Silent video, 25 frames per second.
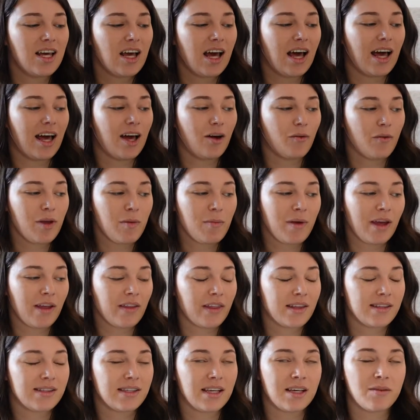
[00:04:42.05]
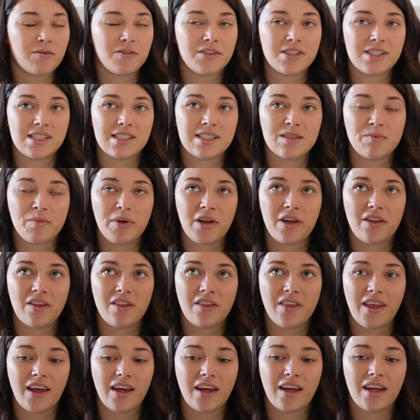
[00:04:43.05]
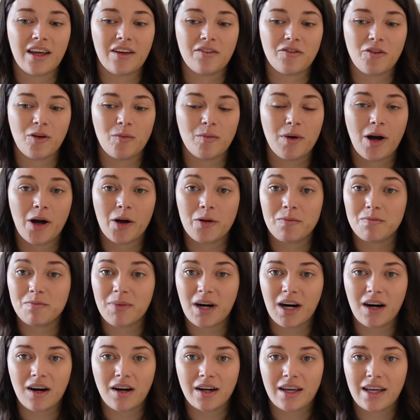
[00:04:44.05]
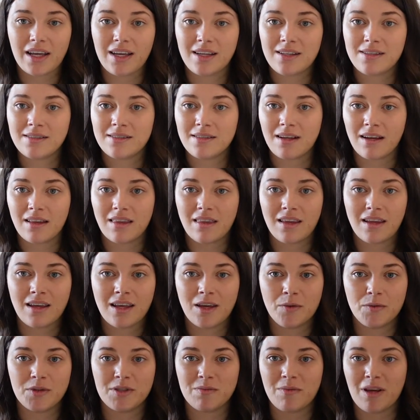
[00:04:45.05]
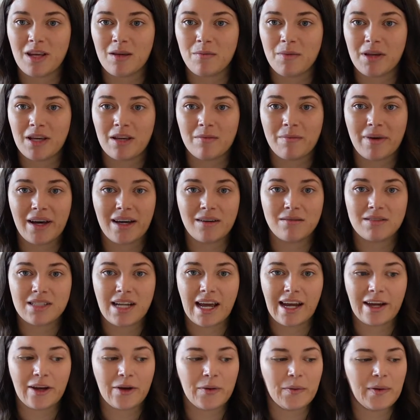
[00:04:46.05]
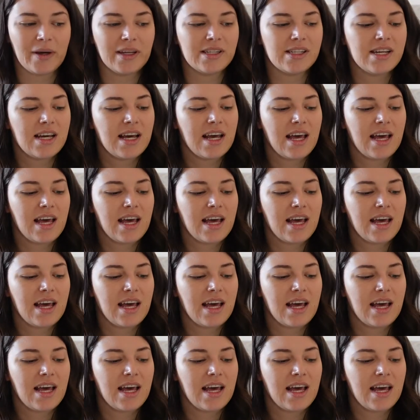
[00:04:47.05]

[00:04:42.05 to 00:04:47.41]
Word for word: Uh, we picked this up for Did's birthday from Home Bargains. I think it was maybe about 10 quid